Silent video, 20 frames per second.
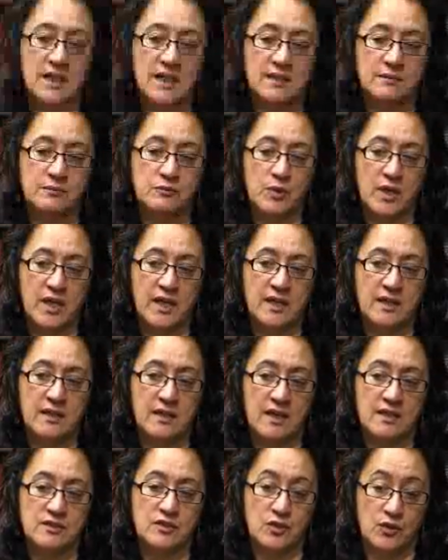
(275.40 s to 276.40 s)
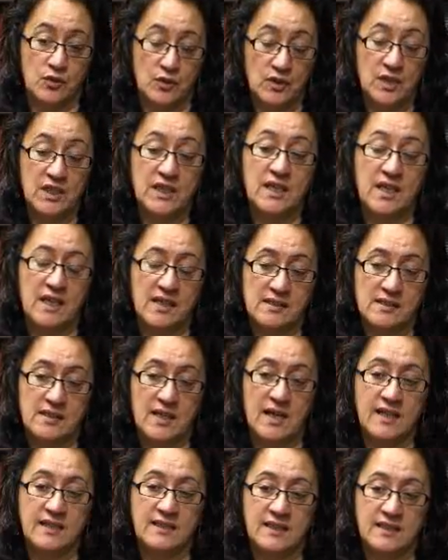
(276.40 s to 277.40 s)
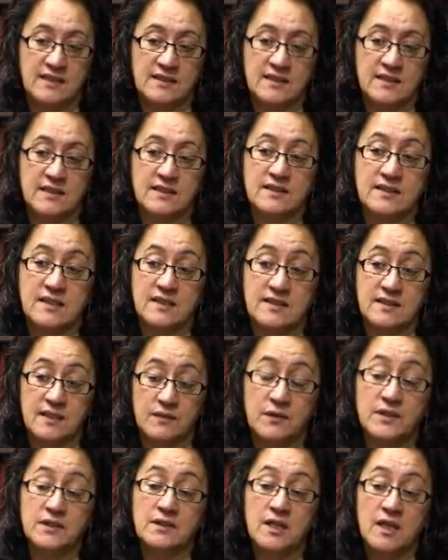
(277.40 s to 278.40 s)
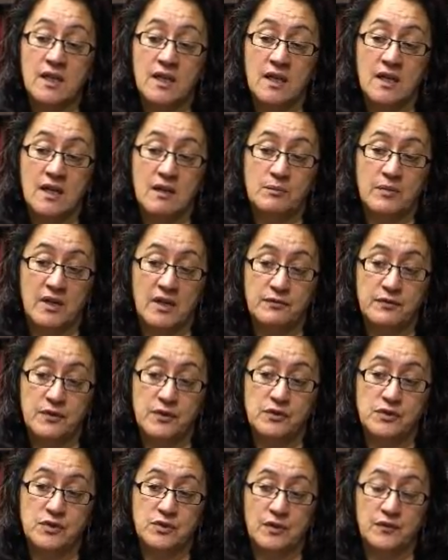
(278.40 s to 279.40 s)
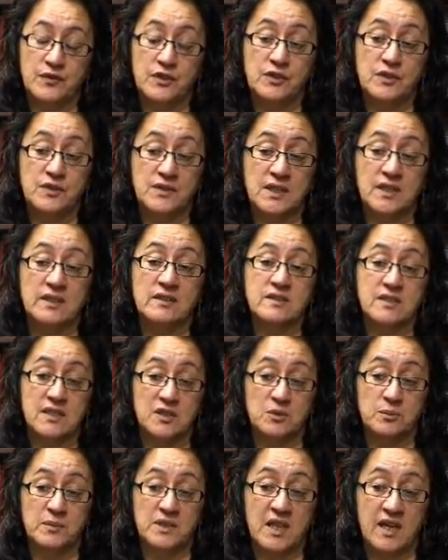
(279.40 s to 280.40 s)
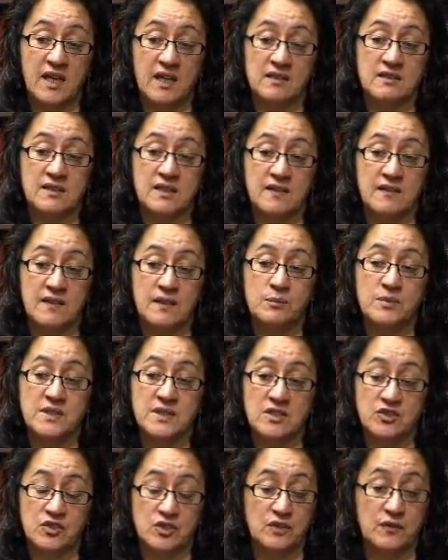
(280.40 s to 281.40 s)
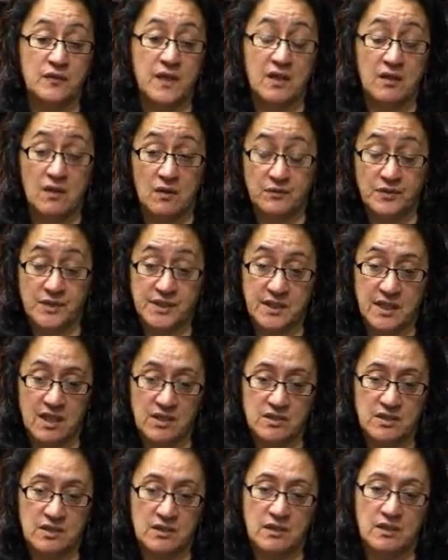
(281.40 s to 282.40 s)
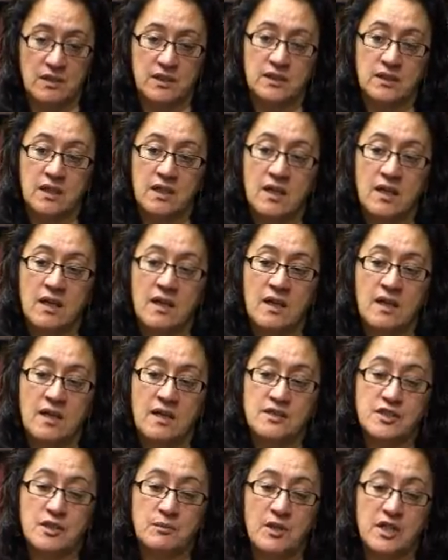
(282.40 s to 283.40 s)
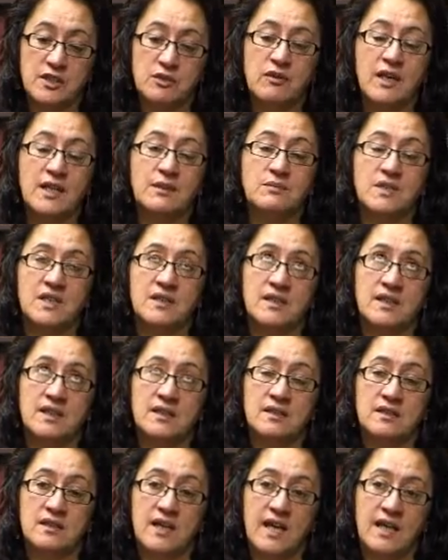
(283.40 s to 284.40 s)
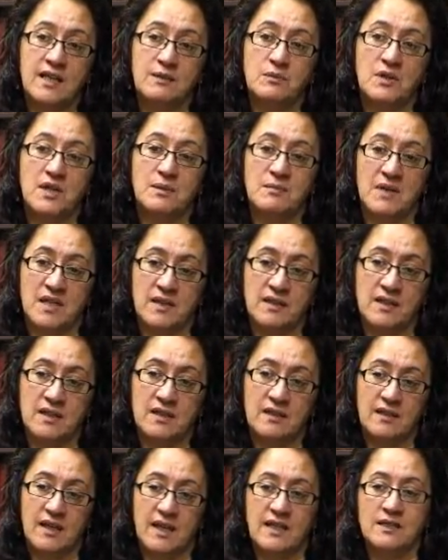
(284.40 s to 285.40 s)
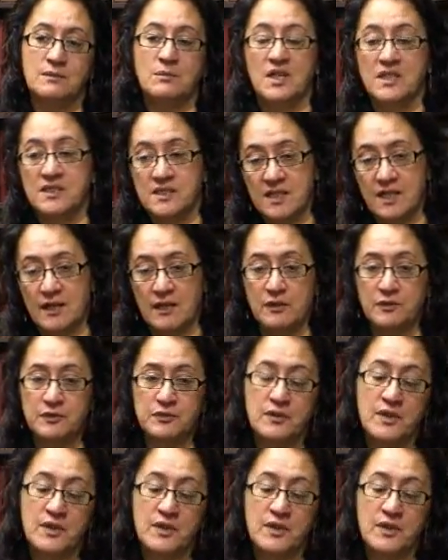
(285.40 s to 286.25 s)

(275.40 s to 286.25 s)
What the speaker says: as early as 1867 by virtue of the New Zealand Settlement Act and the imposition of that confiscation line. So my grandmother and my mother and myself,